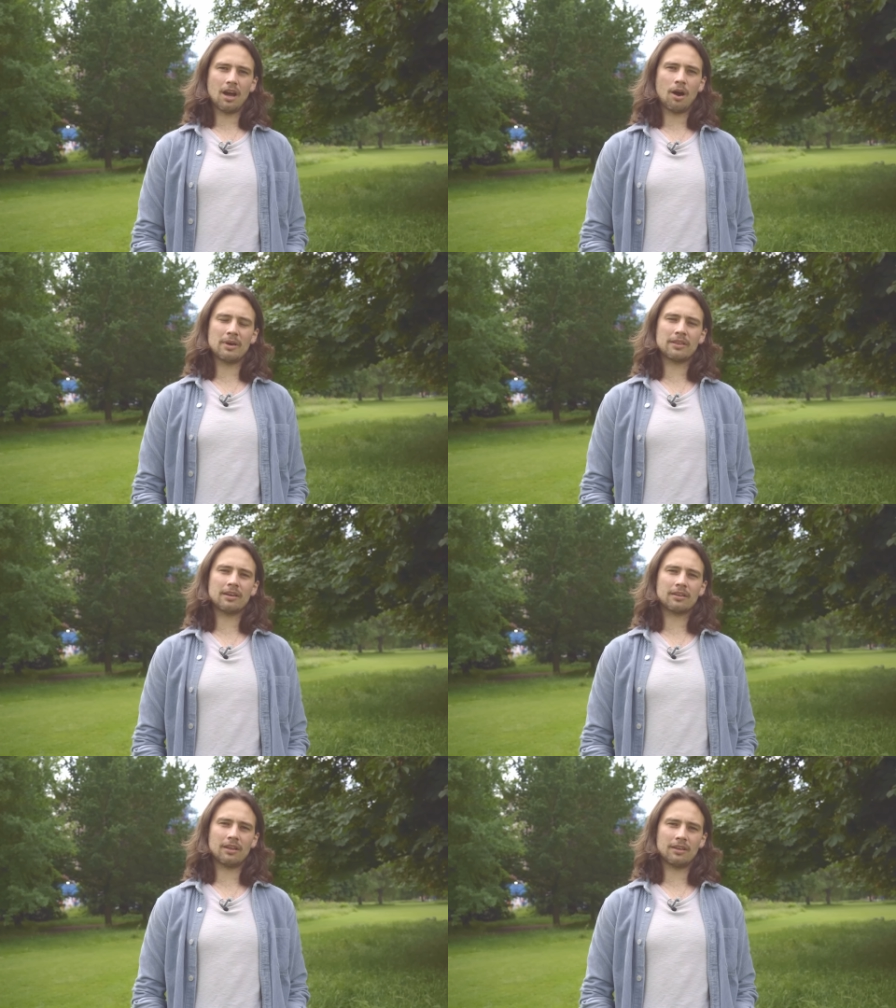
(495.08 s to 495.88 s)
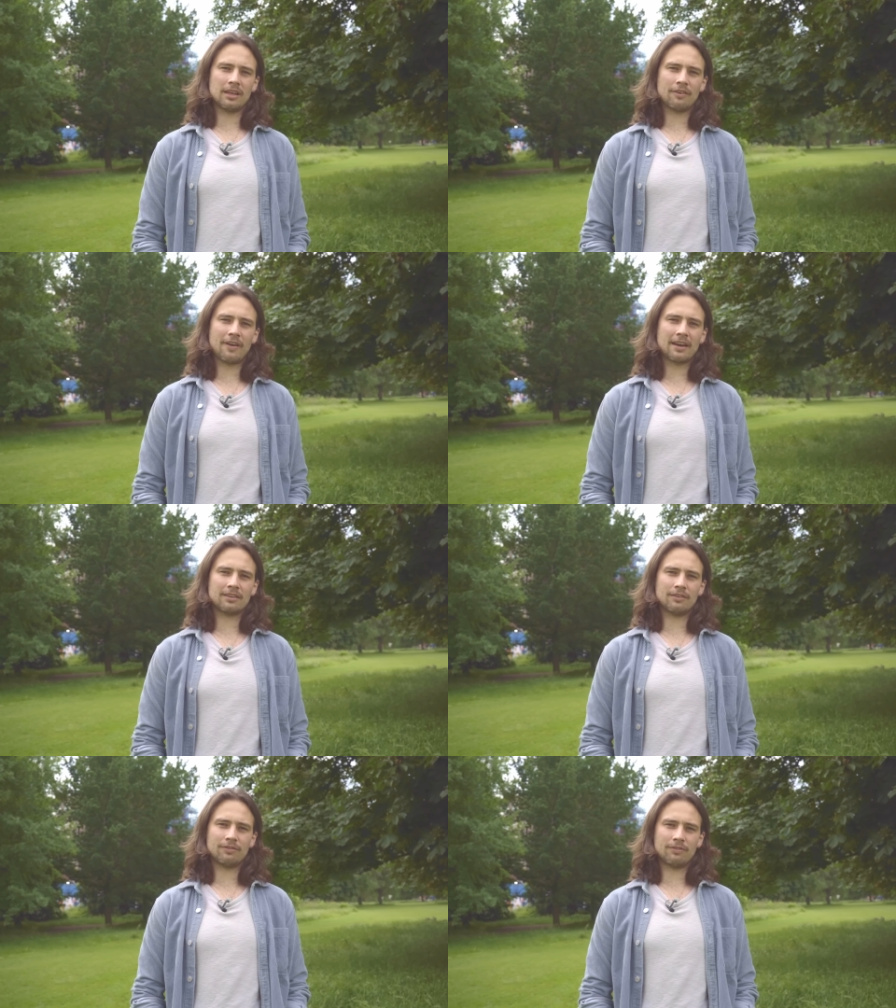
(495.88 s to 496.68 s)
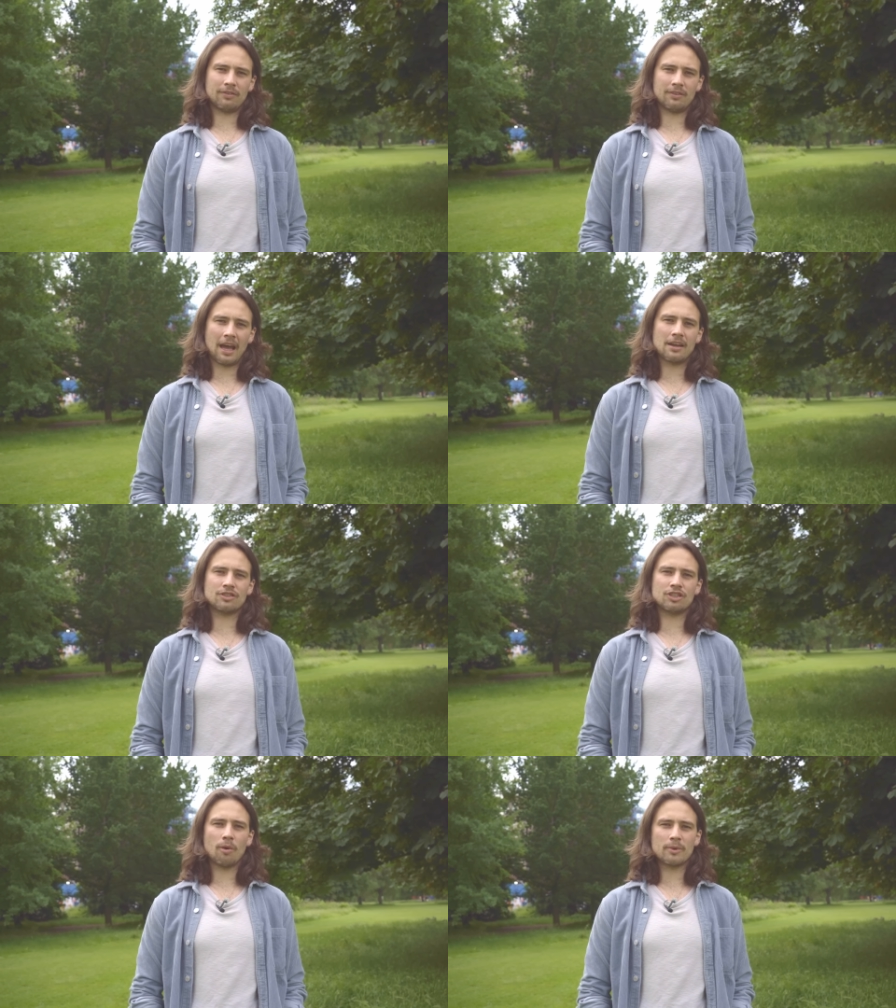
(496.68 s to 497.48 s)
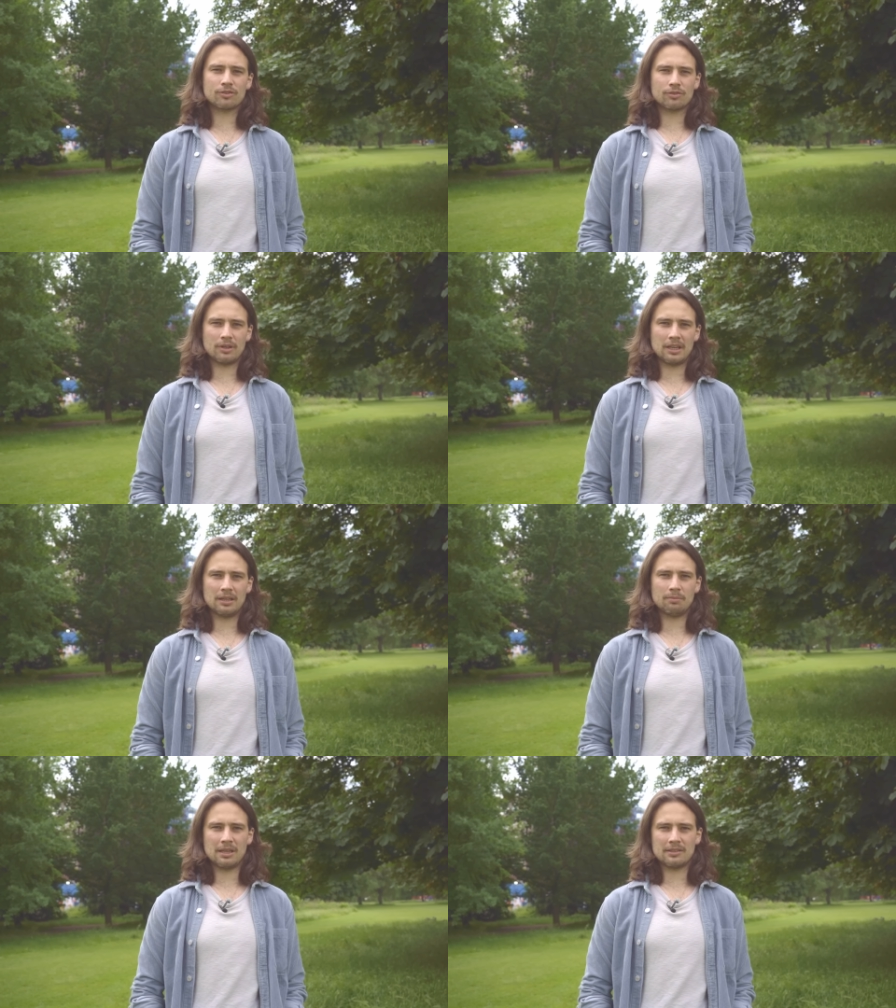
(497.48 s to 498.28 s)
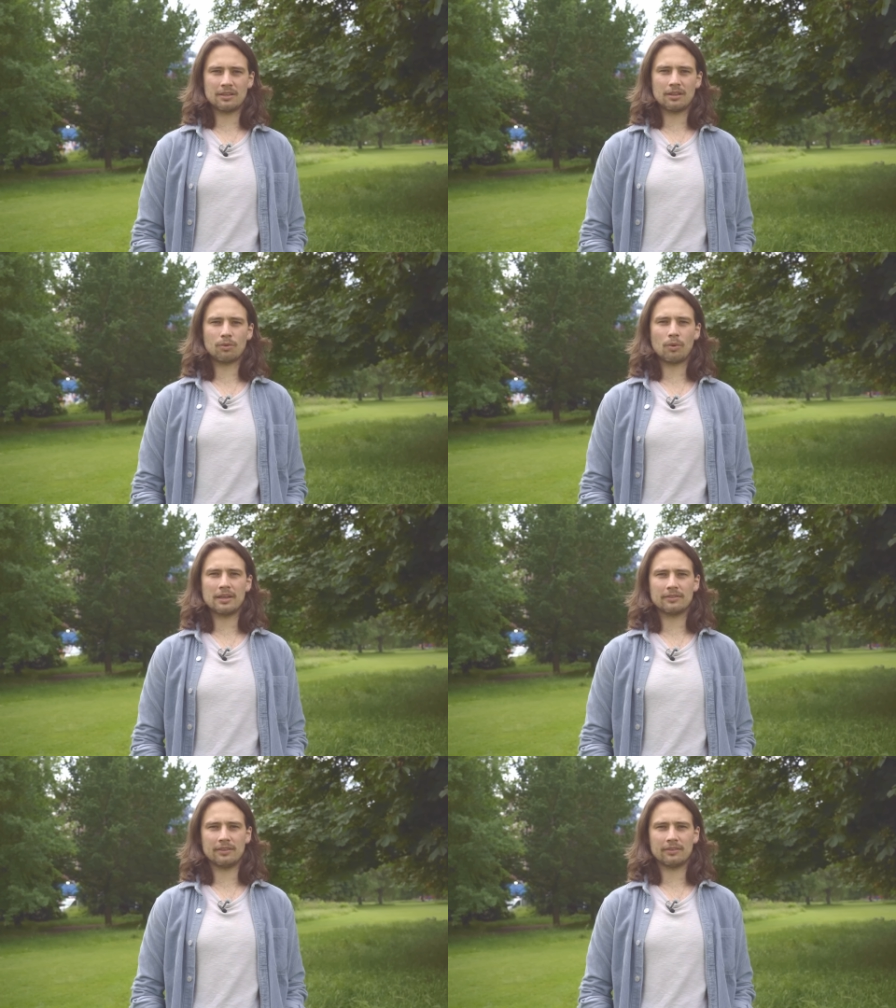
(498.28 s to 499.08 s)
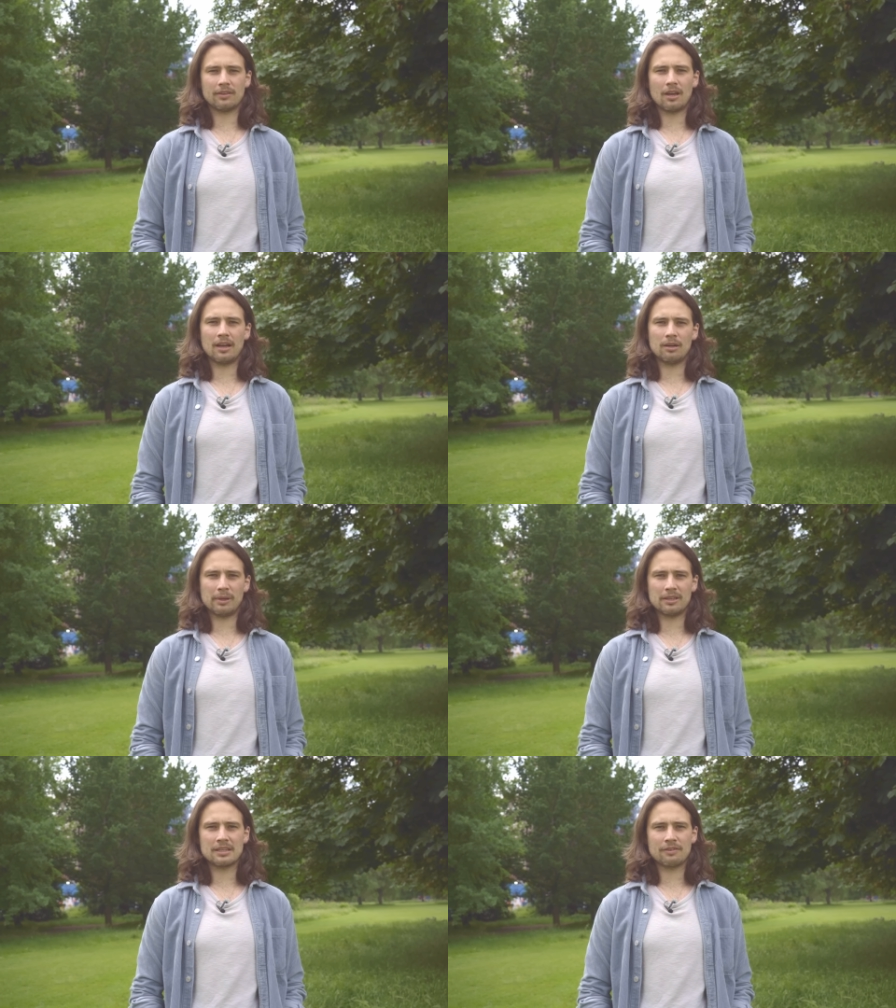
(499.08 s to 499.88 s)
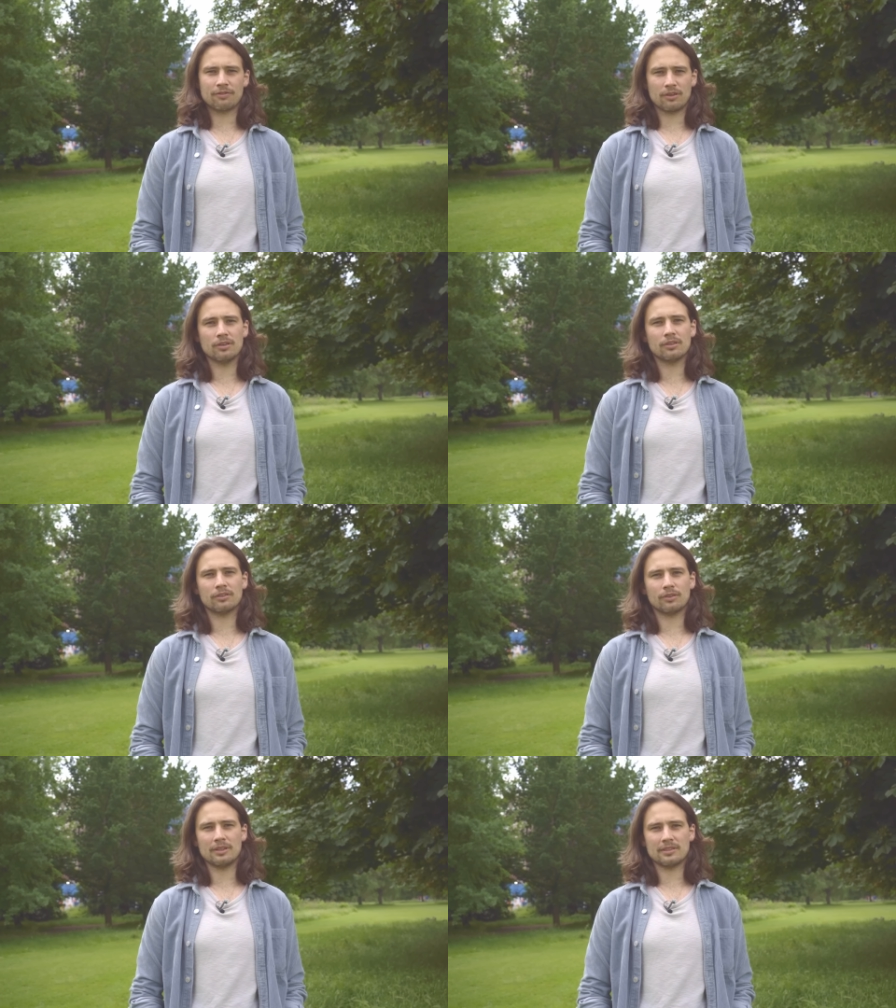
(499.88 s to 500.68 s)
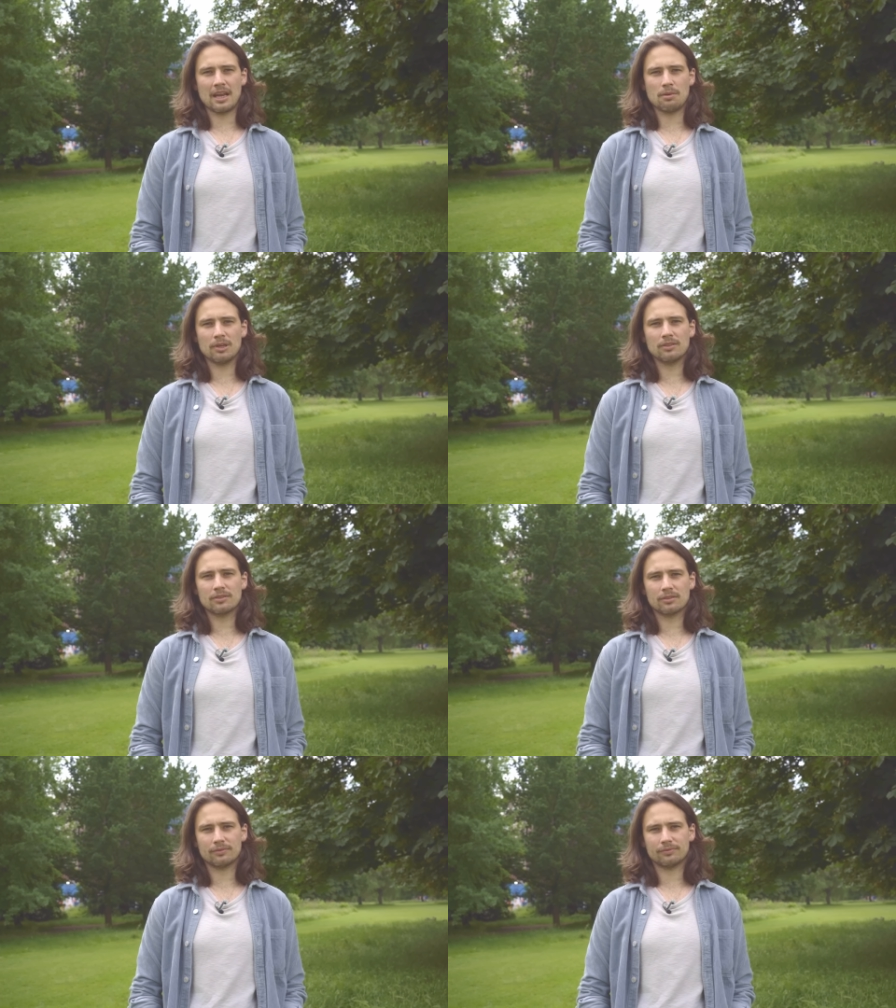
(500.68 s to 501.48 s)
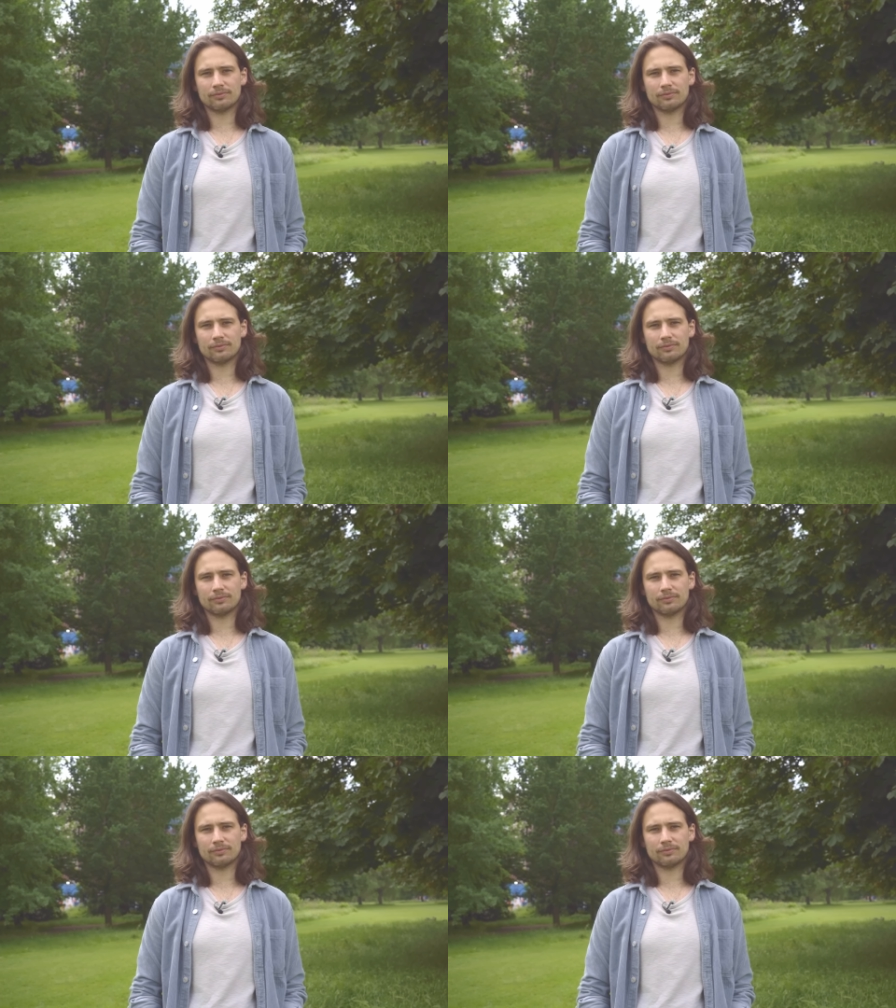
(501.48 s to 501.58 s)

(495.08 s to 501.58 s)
And we think that the effect of that geometry means that Thwaites is a little bit different to its neighbours.